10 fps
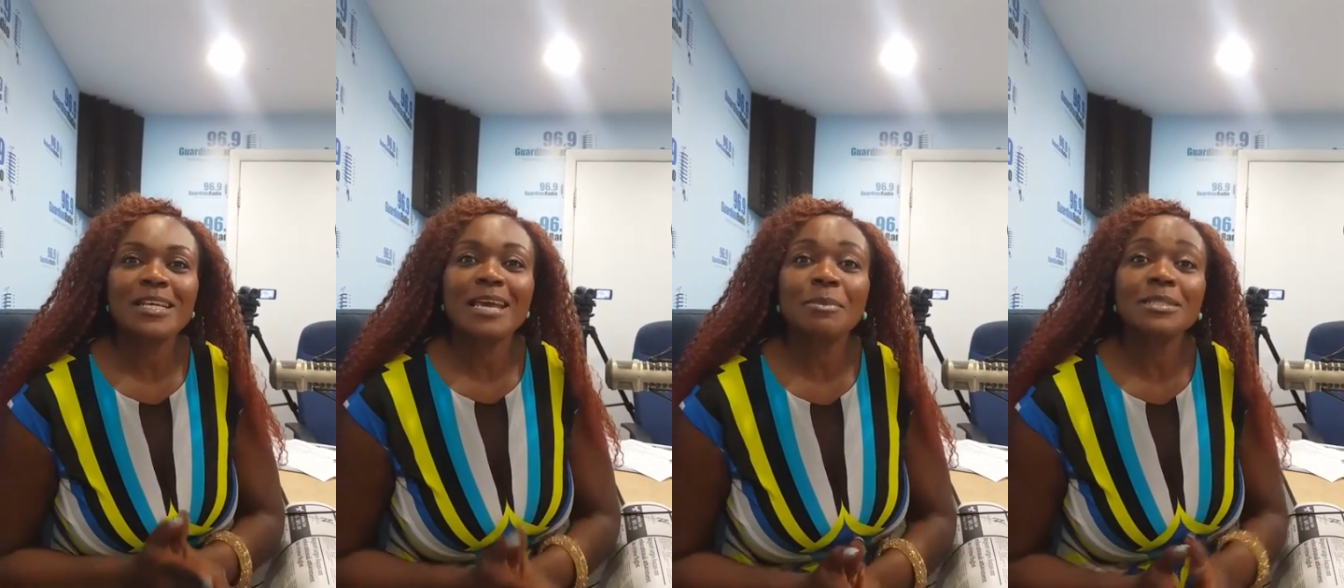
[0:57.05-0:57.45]

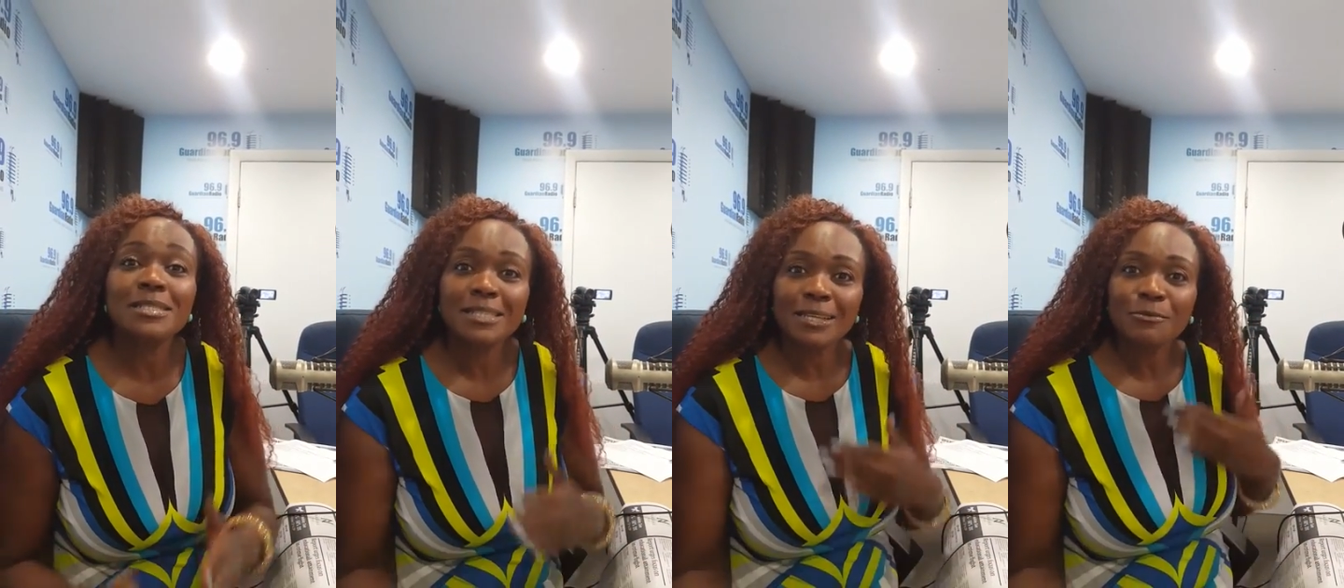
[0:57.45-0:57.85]
able to
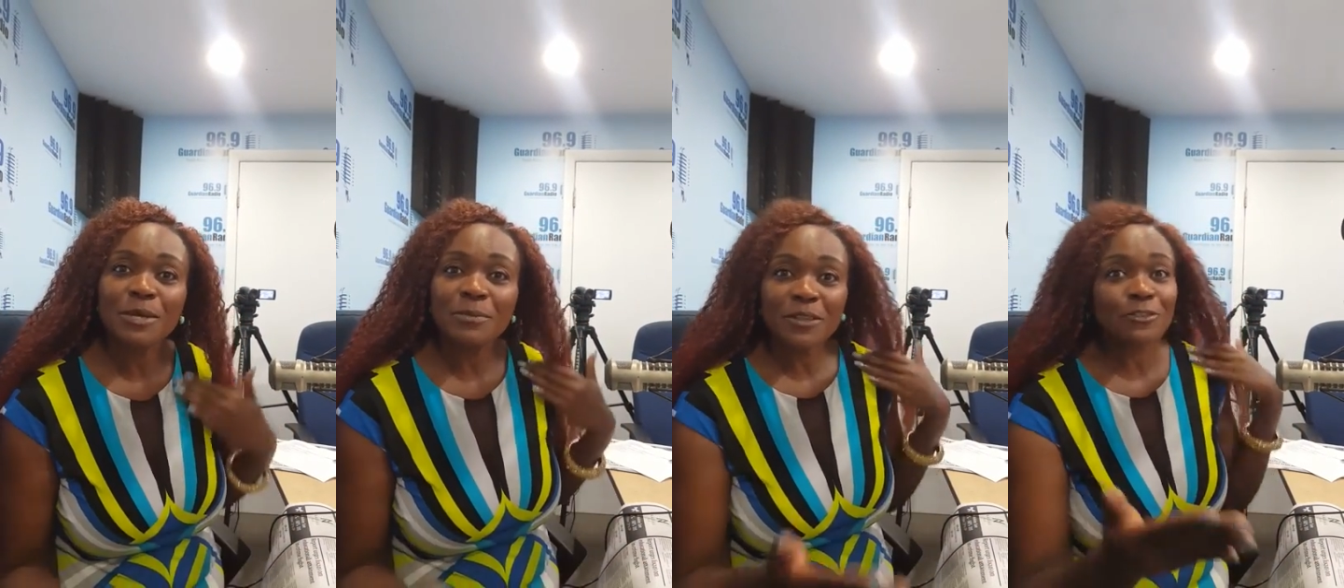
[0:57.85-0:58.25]

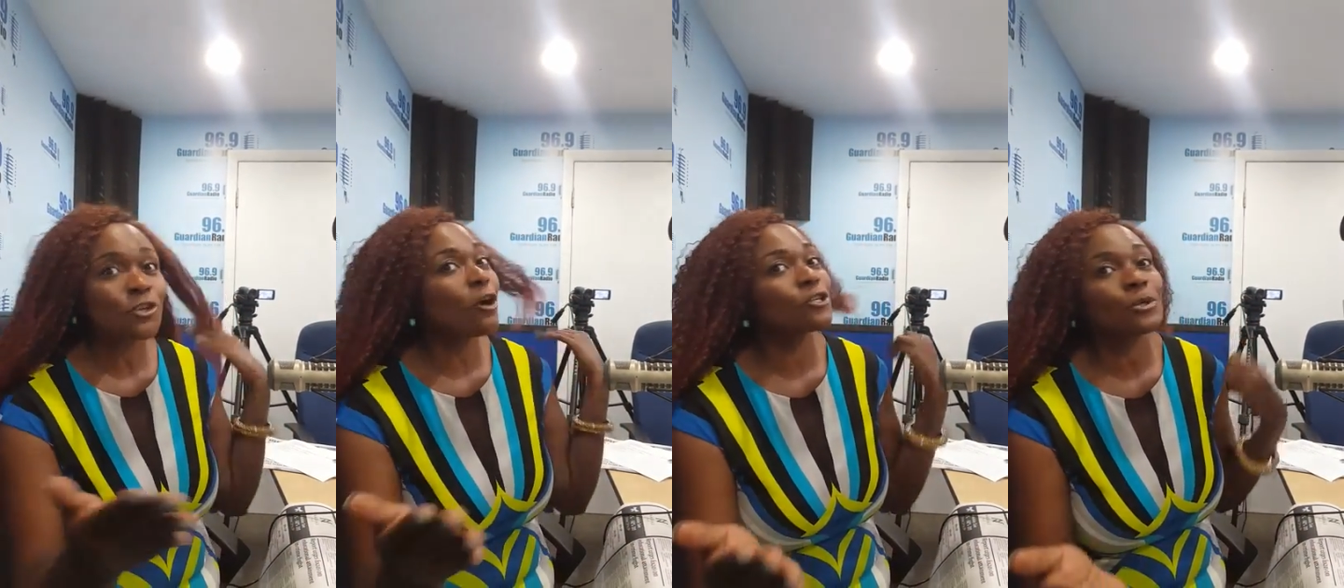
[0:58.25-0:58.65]
celebrate with
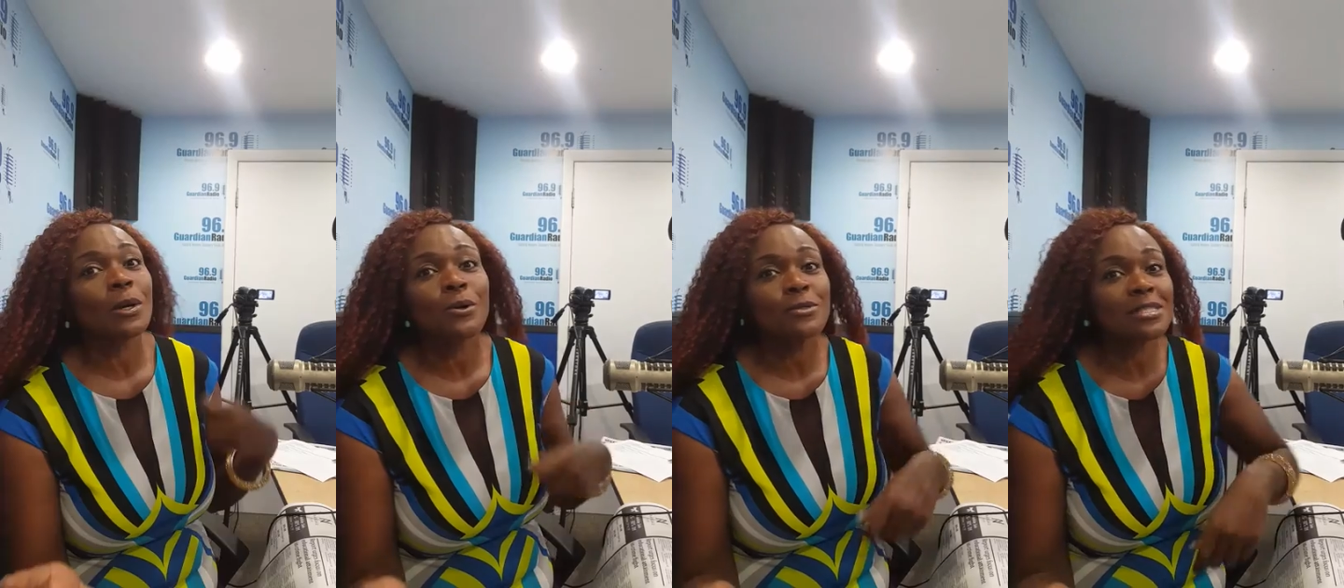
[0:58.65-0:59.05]
talk show
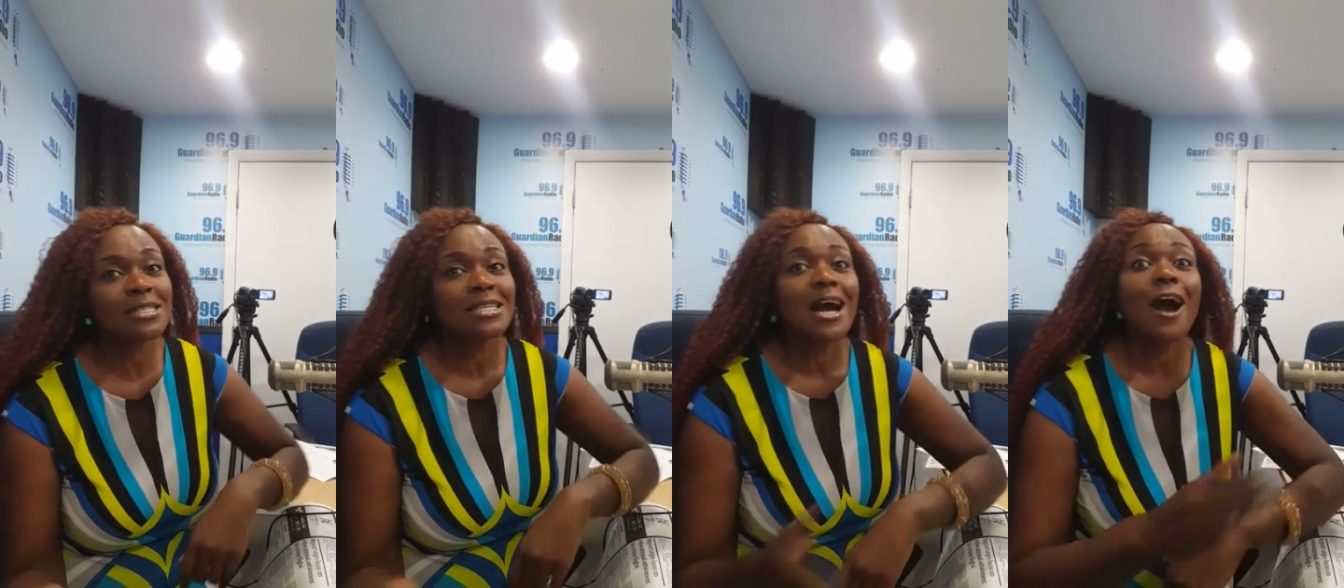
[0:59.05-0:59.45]

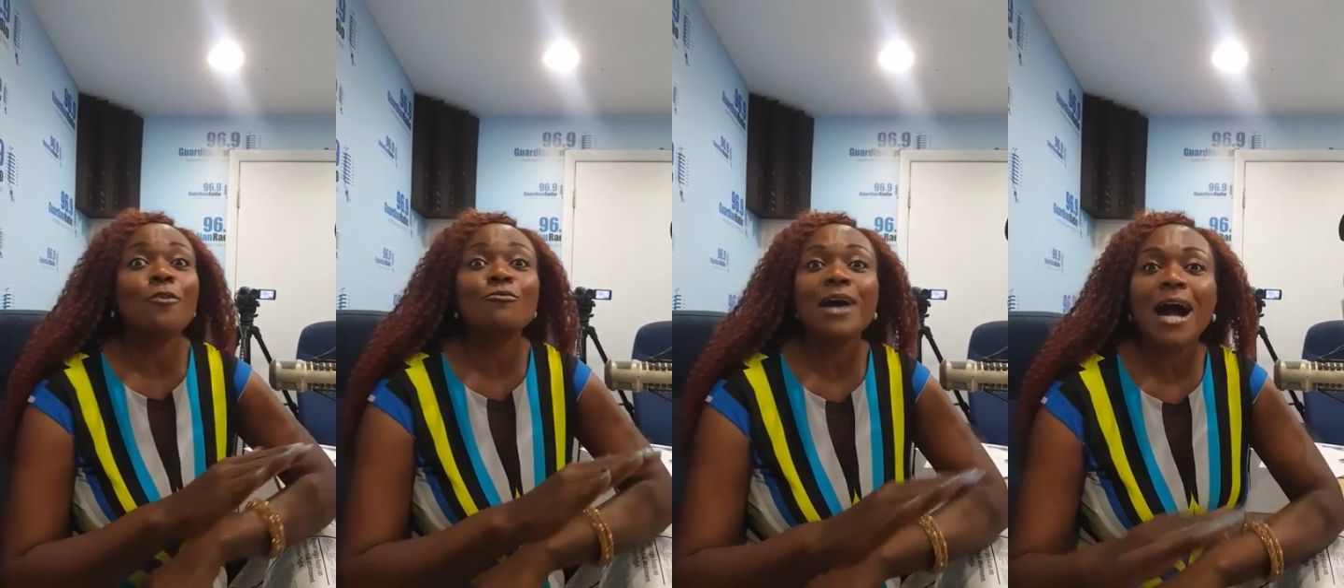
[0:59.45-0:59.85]
hosts
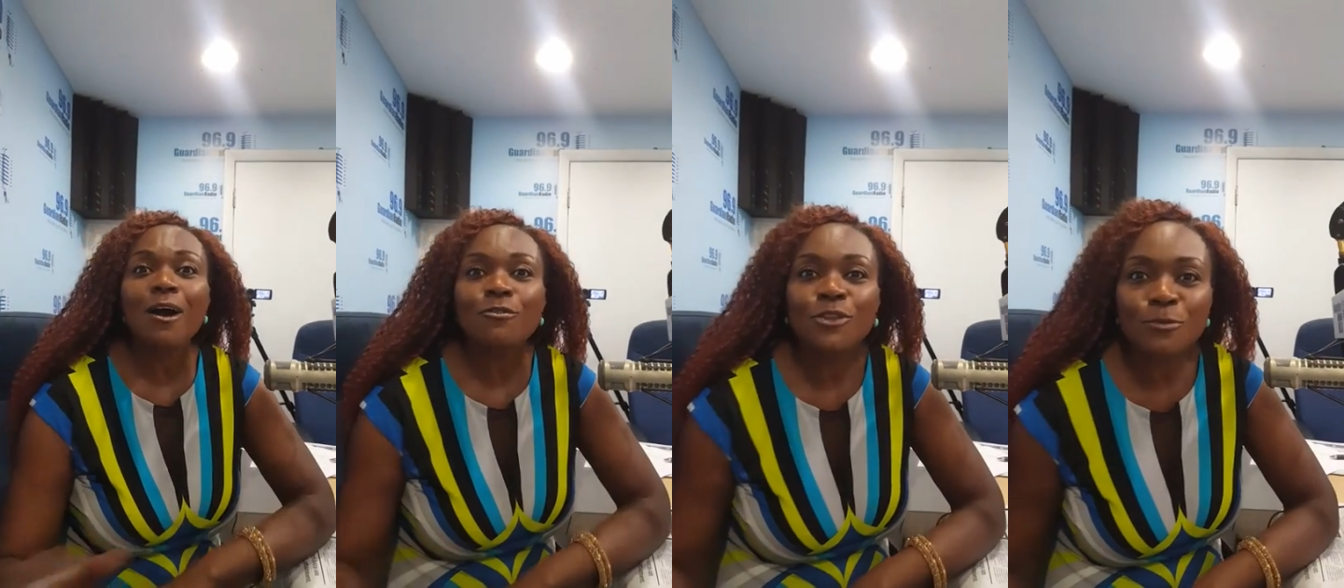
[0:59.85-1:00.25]

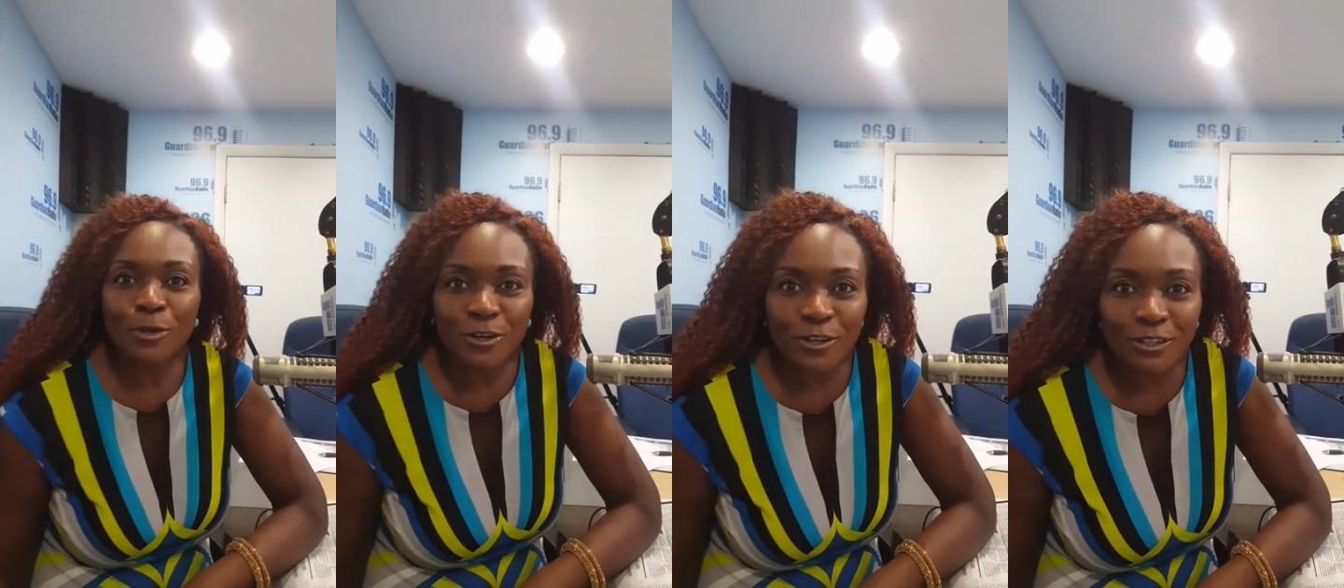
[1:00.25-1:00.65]
around the
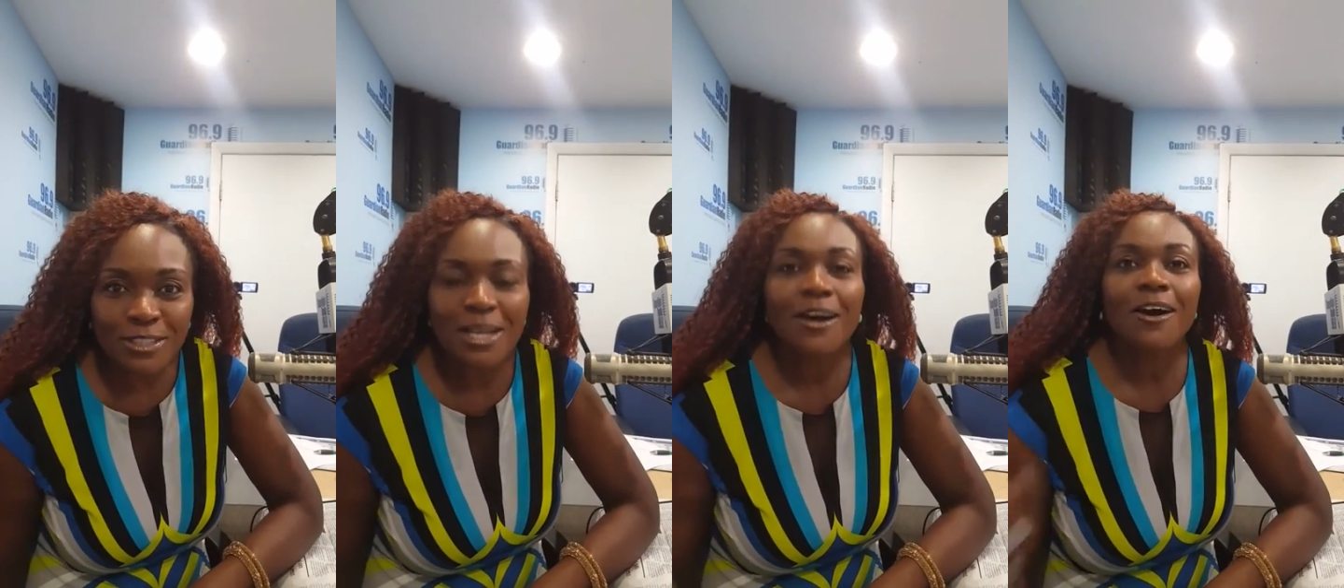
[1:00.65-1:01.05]
world